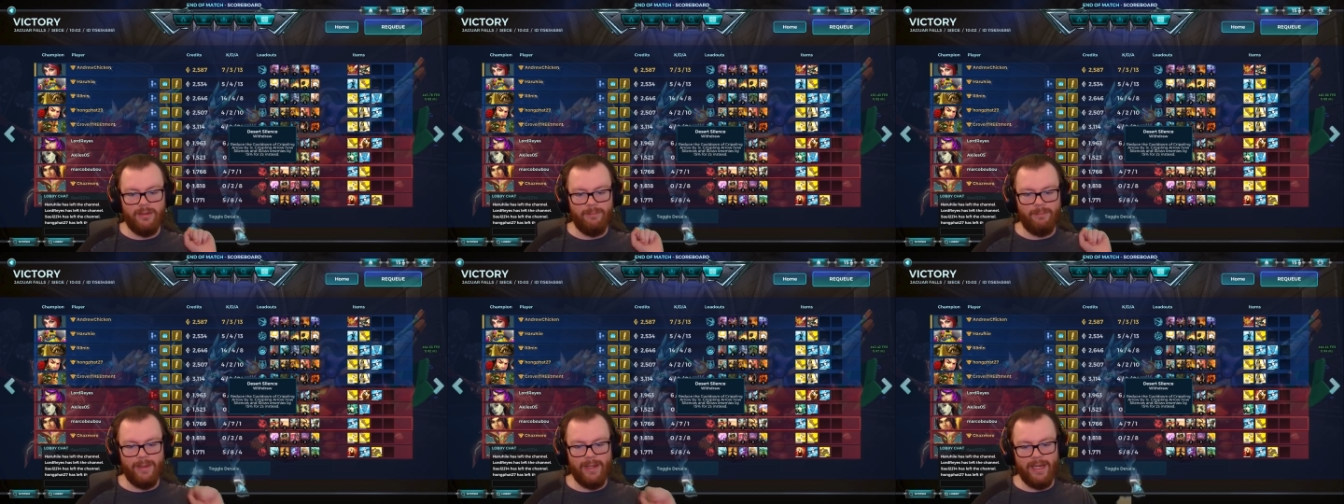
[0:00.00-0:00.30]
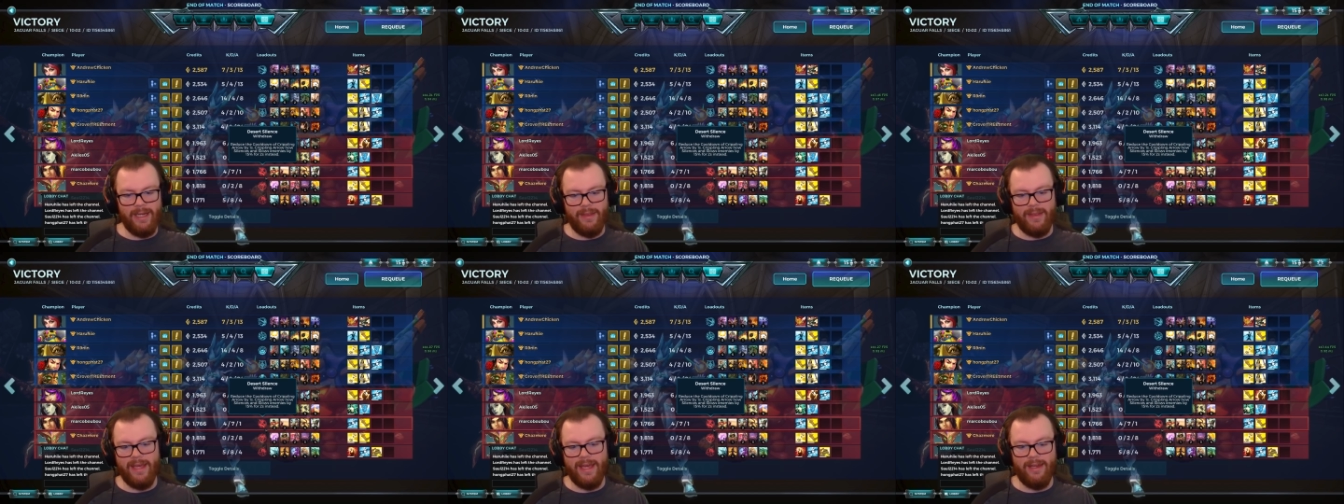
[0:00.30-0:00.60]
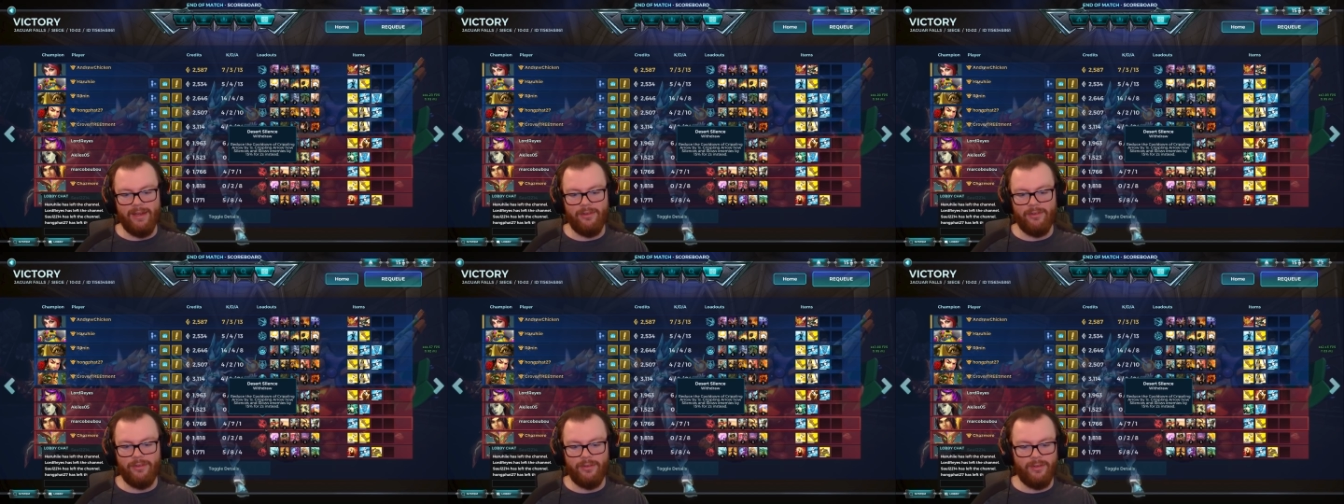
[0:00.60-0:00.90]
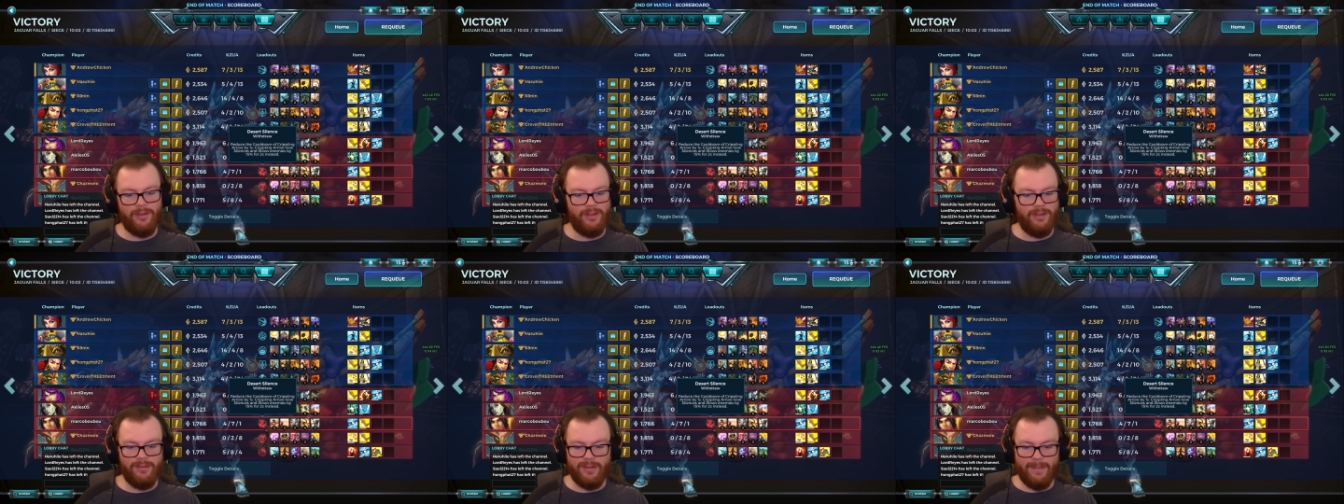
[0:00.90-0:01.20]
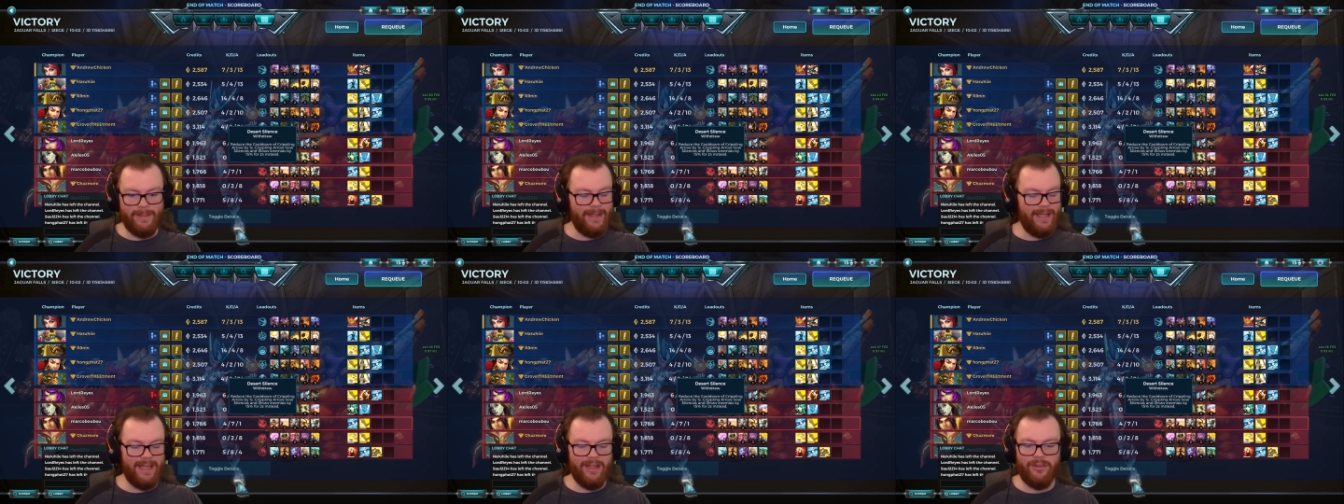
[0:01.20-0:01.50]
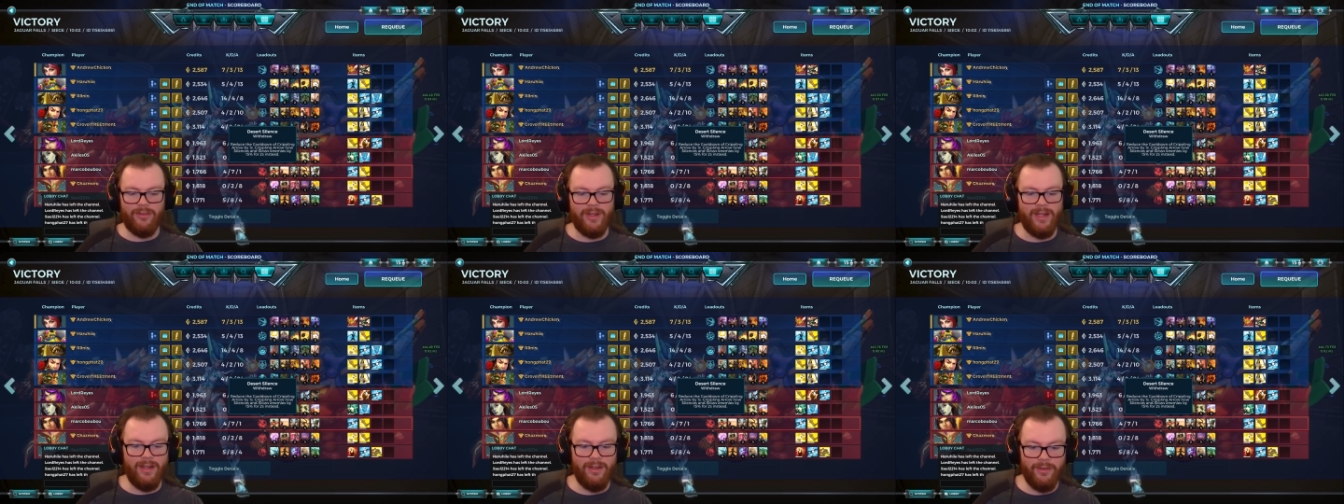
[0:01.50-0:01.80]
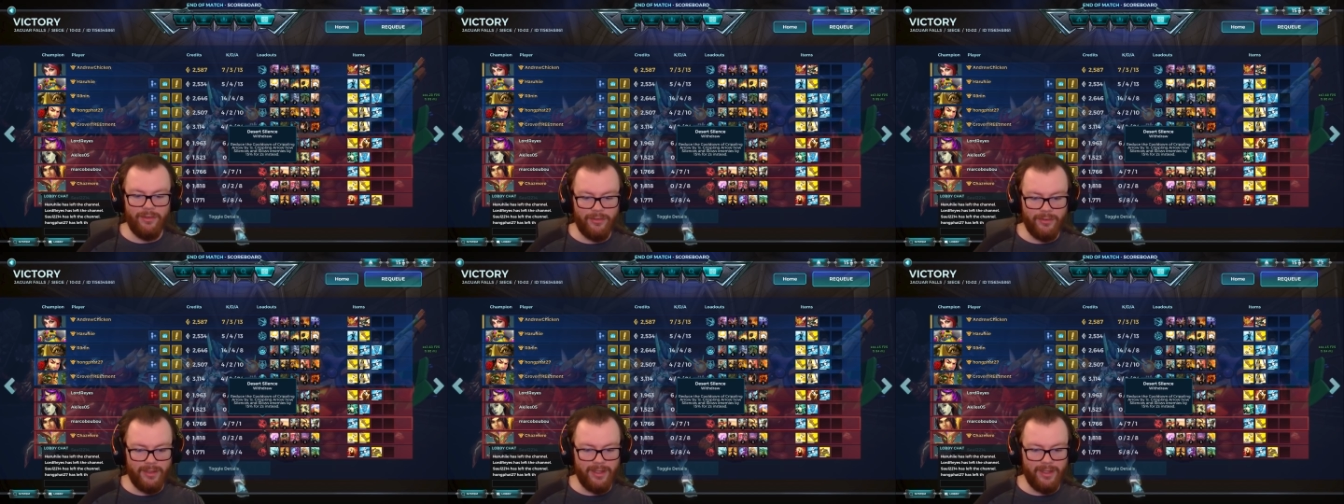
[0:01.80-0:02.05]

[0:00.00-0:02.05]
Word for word: by that by that silence.